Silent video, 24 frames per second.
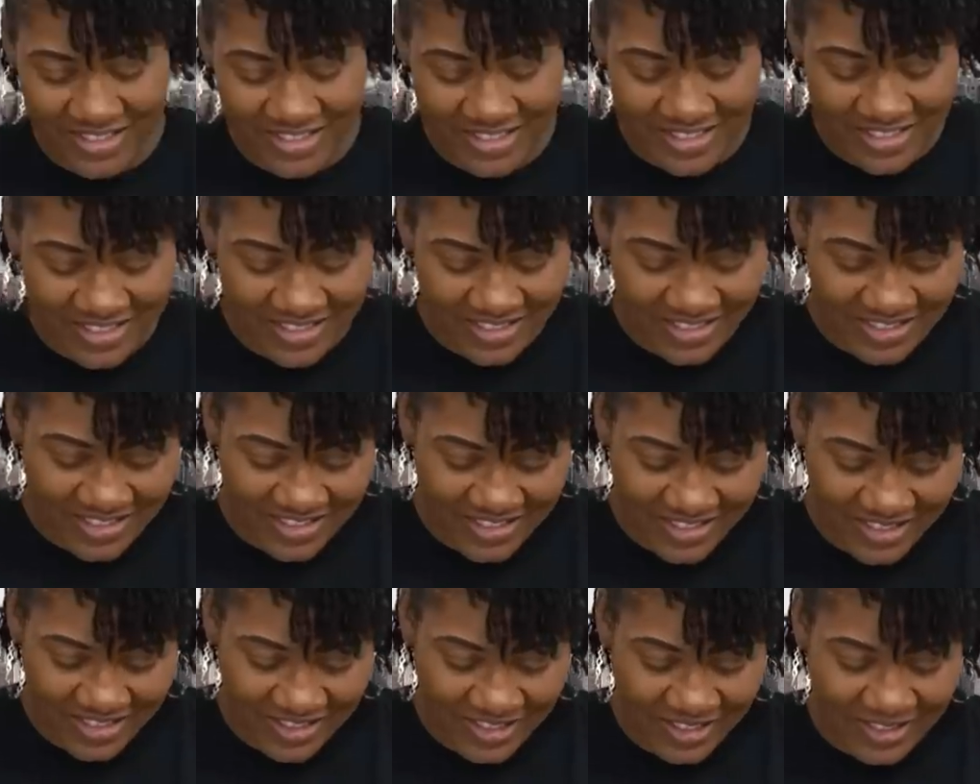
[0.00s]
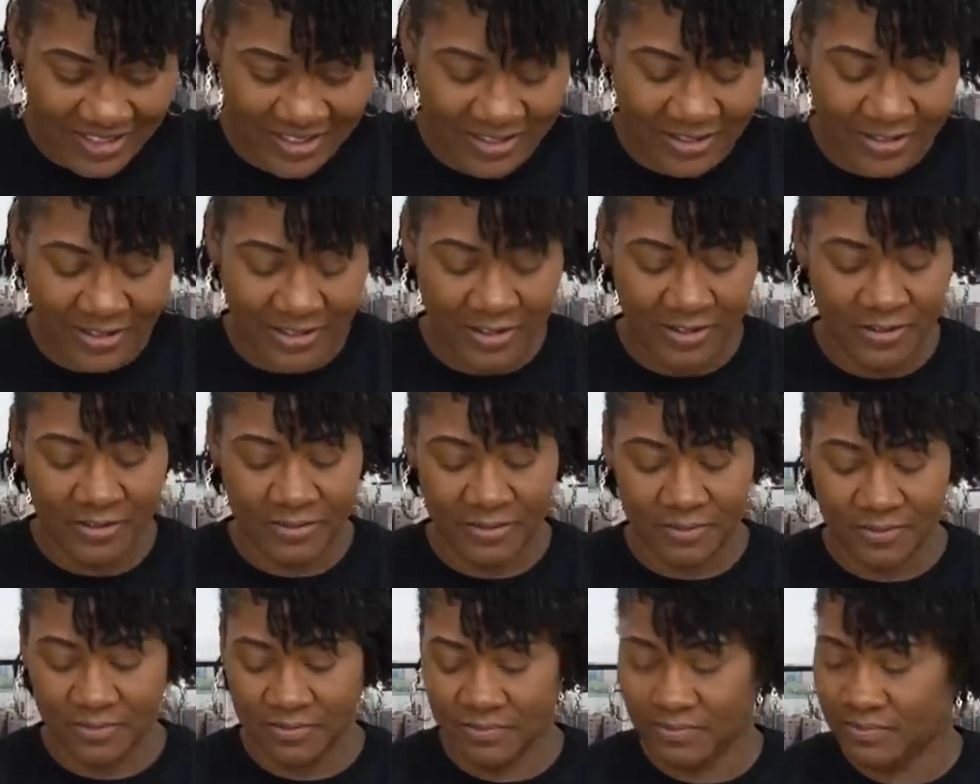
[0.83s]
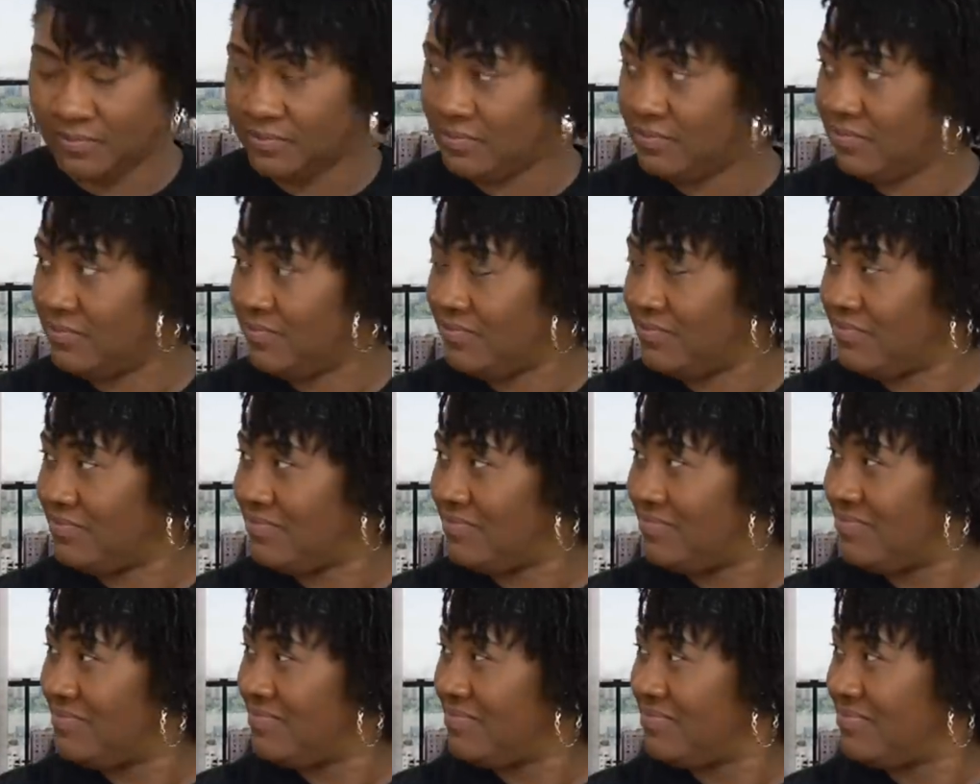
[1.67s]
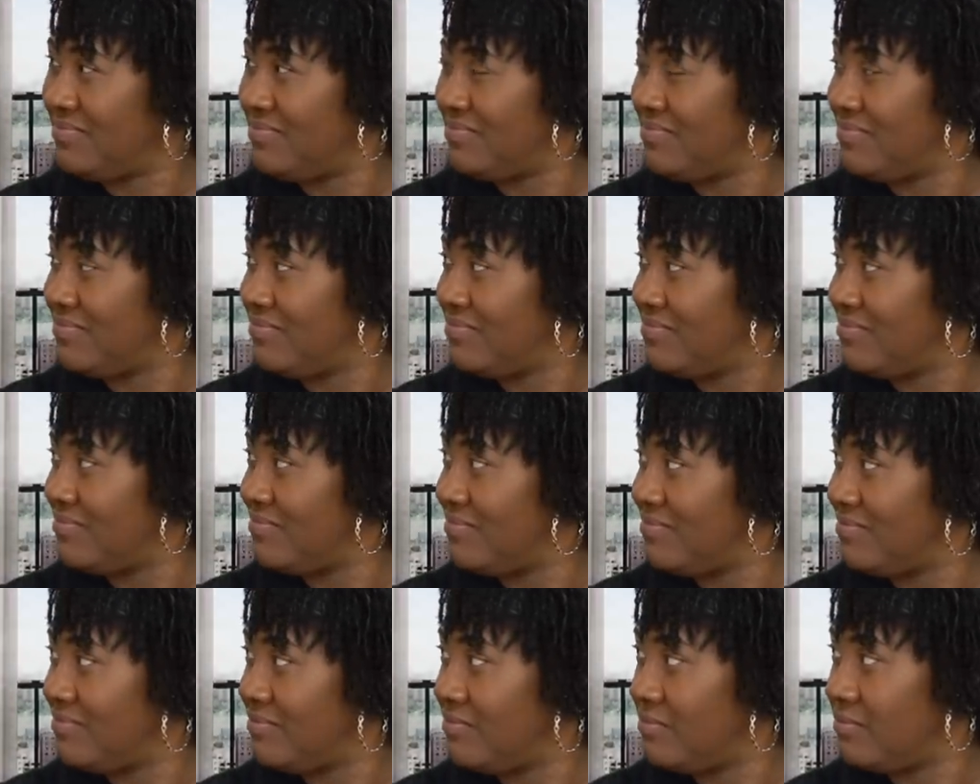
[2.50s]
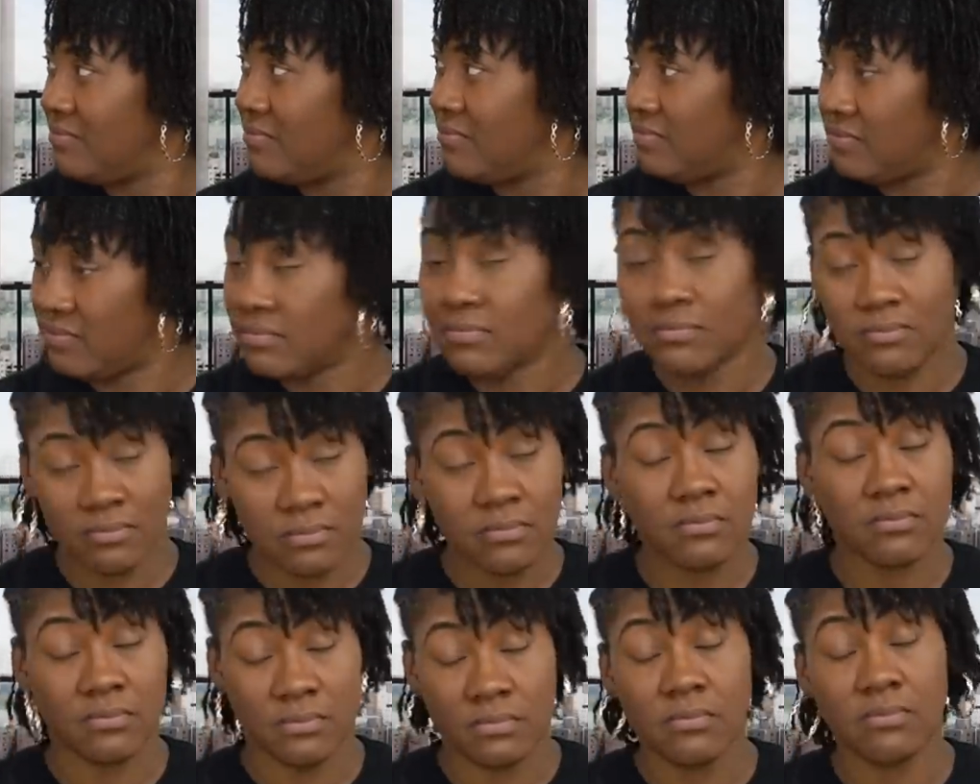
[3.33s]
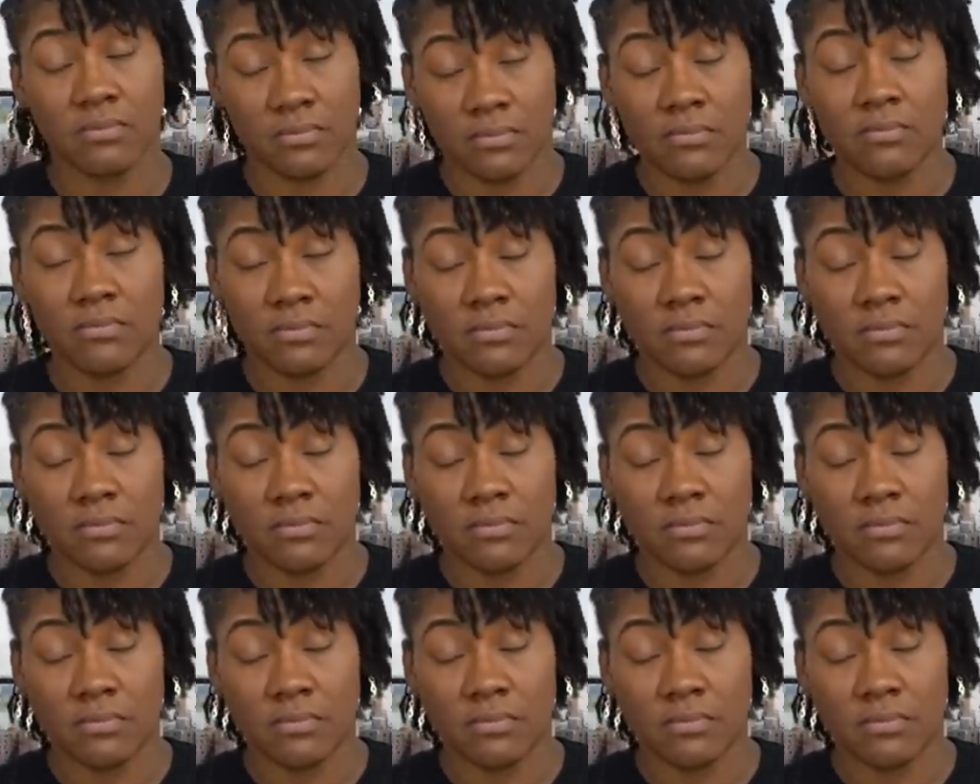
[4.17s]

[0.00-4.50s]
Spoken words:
The person shown says nothing.